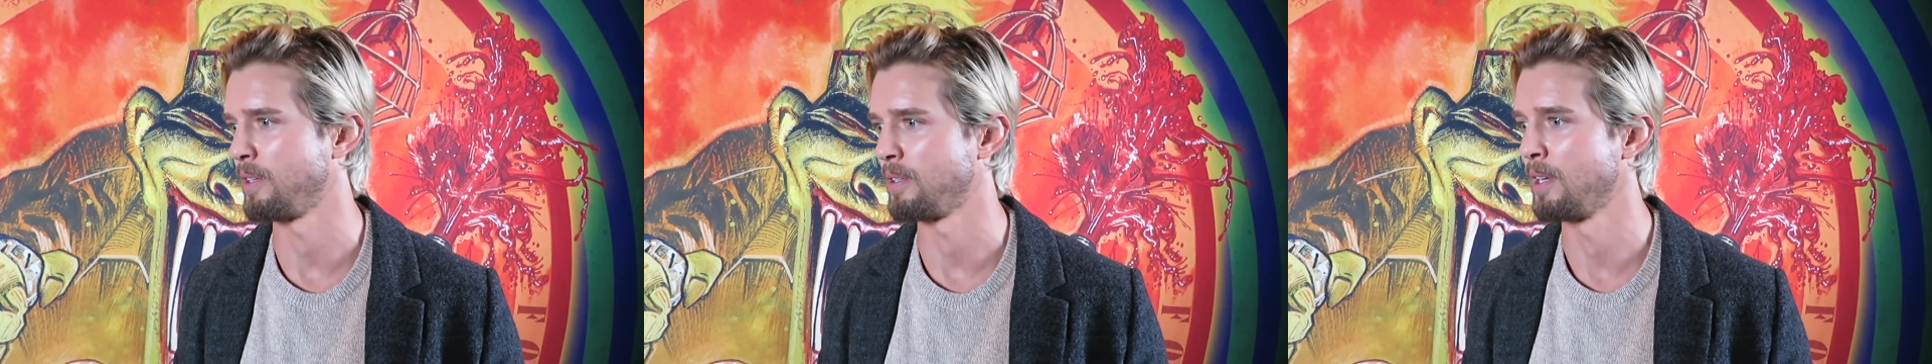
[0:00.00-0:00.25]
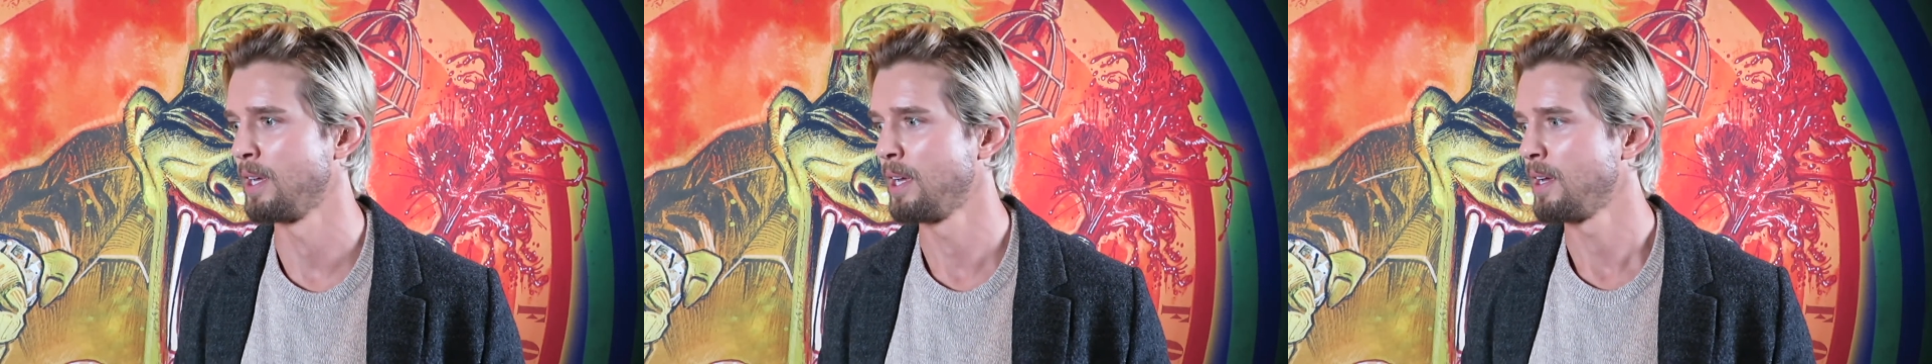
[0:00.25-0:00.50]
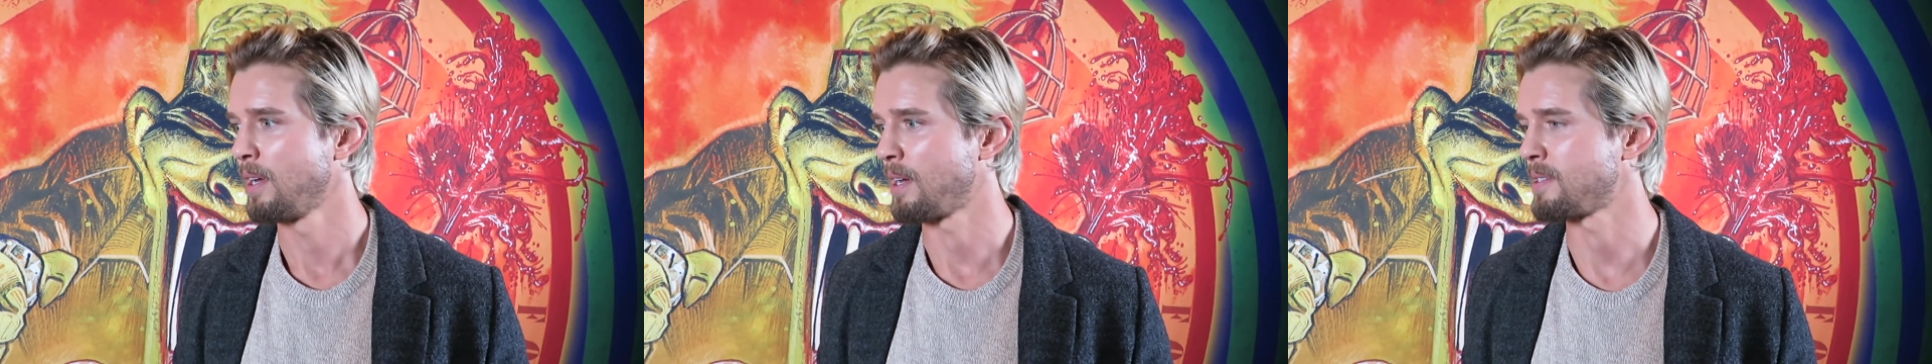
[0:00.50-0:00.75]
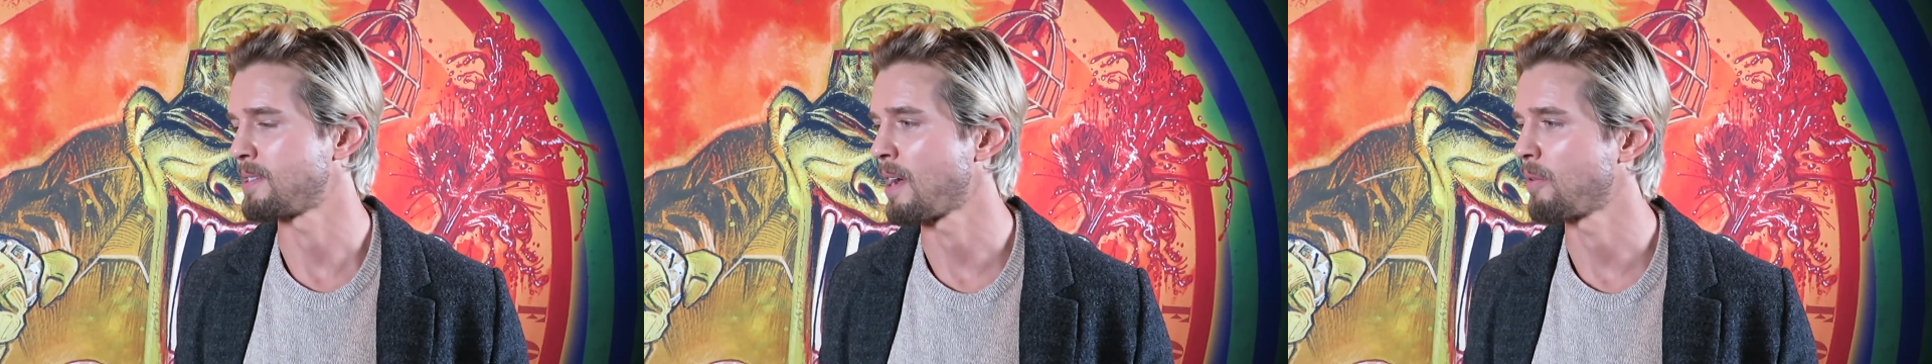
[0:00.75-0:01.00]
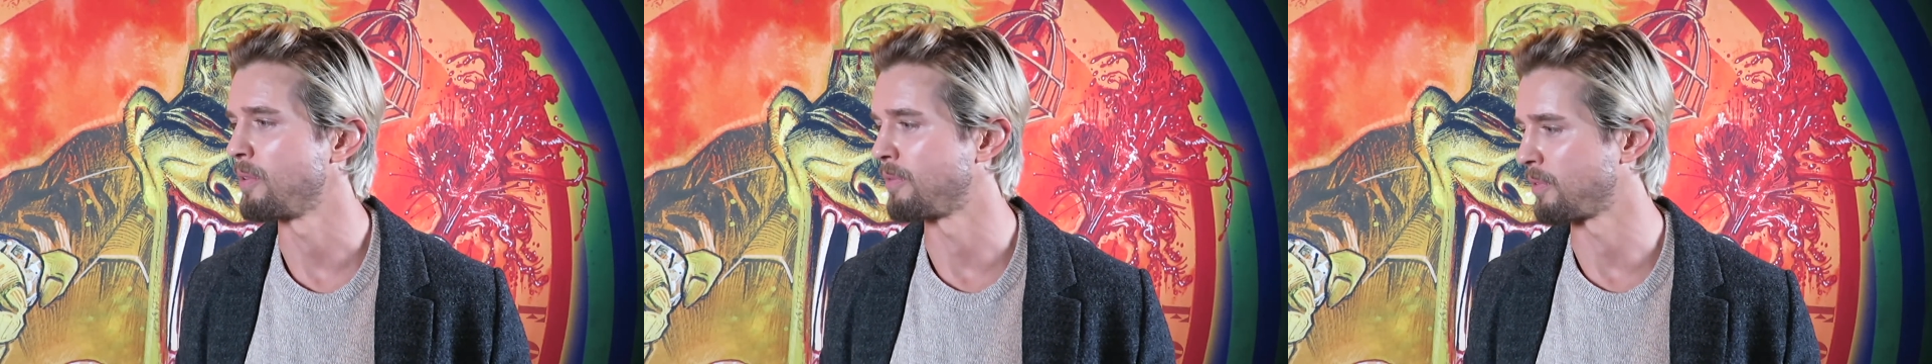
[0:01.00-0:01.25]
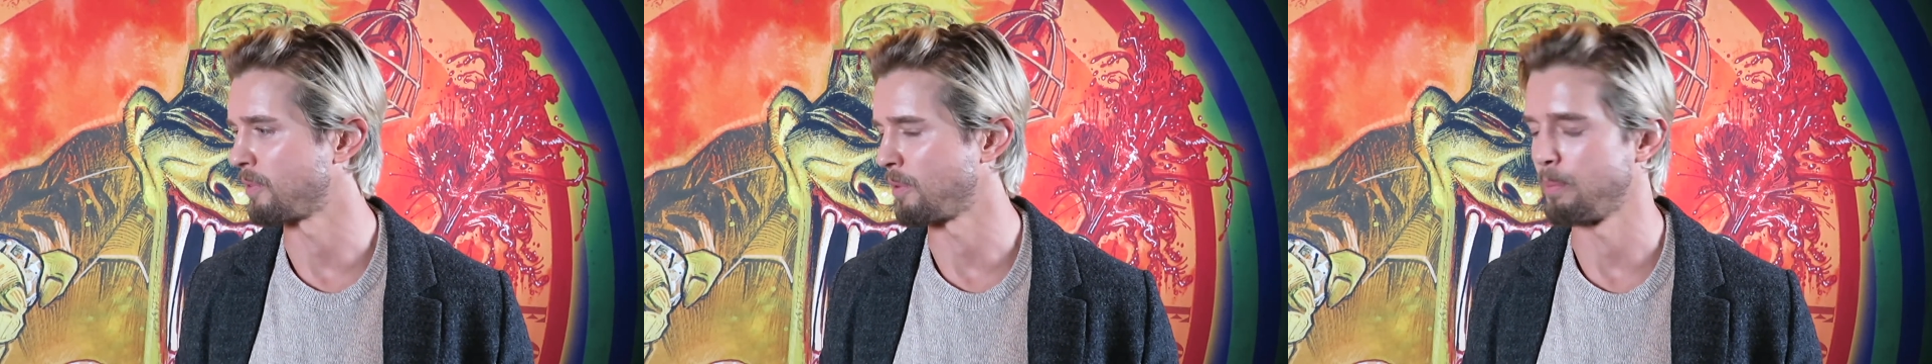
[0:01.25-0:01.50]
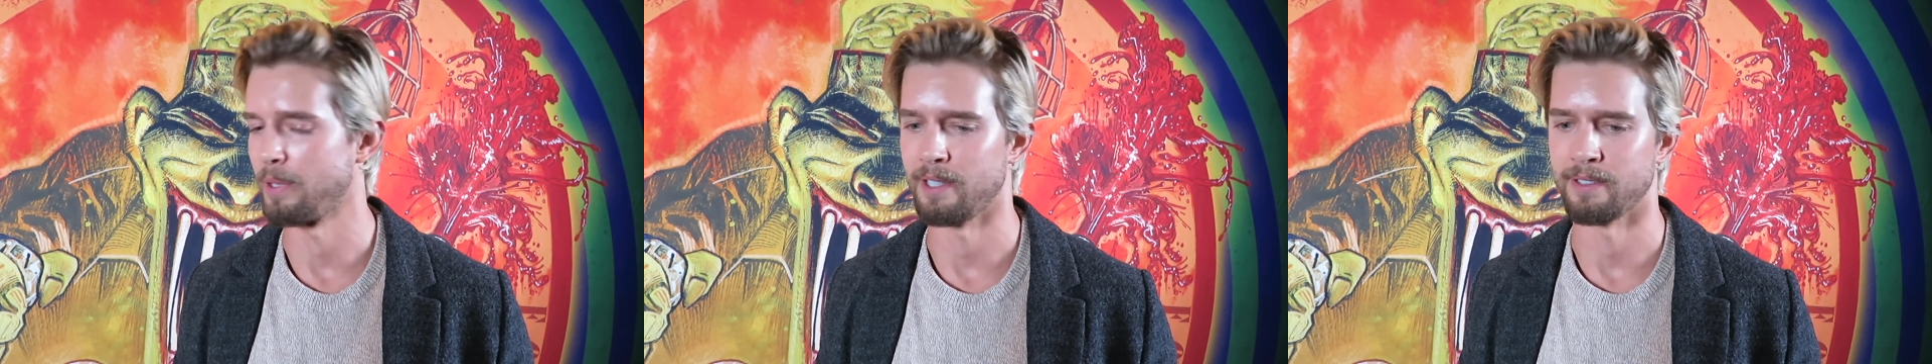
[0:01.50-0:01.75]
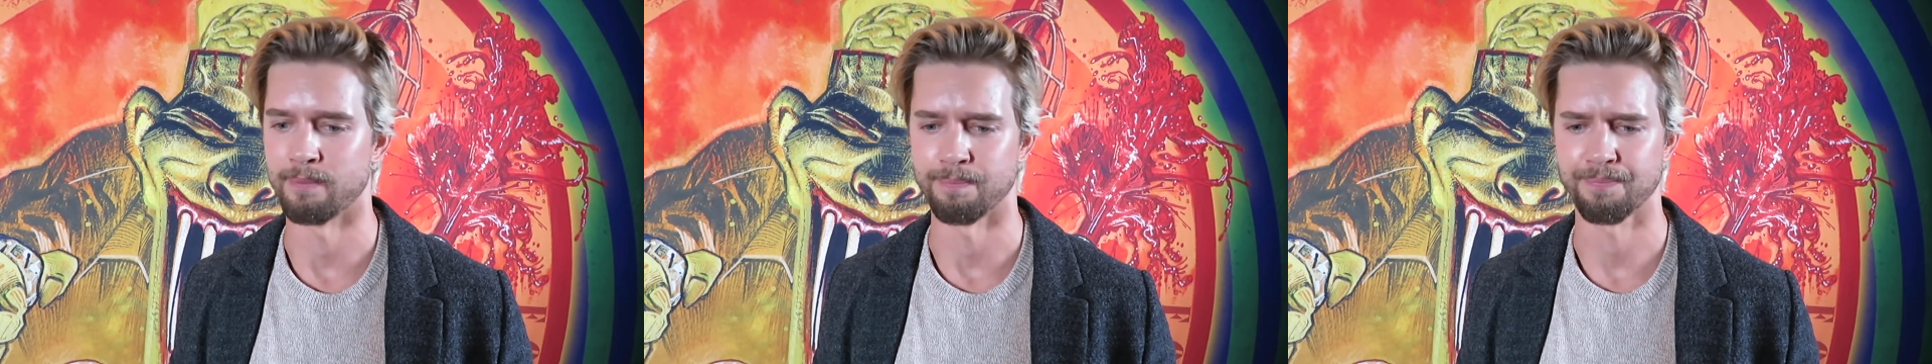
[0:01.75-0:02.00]
and I sat with it for a little bit
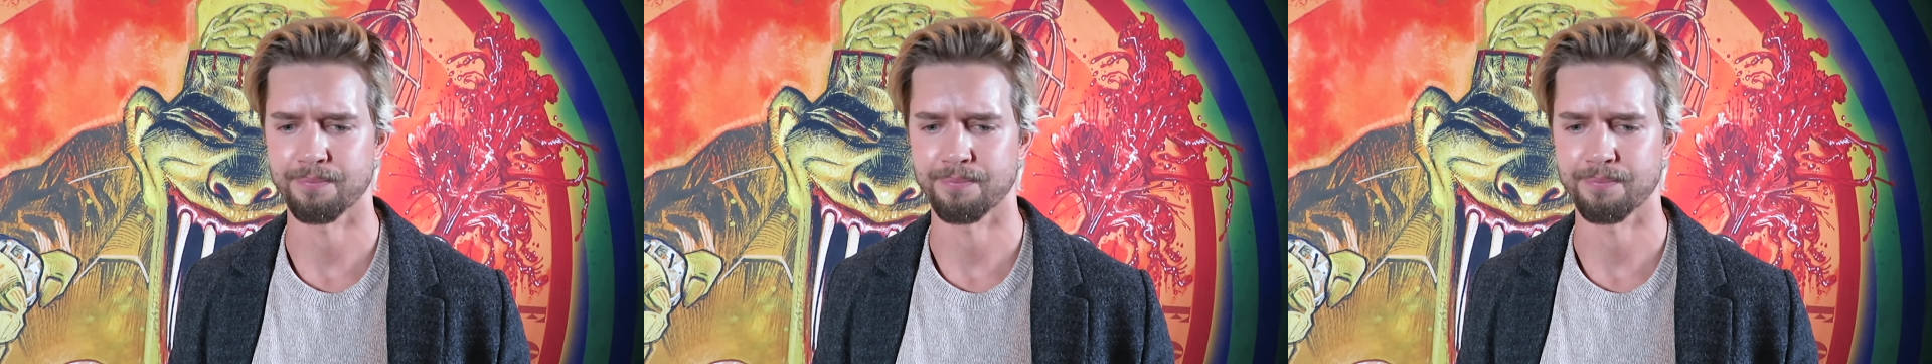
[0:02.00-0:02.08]
and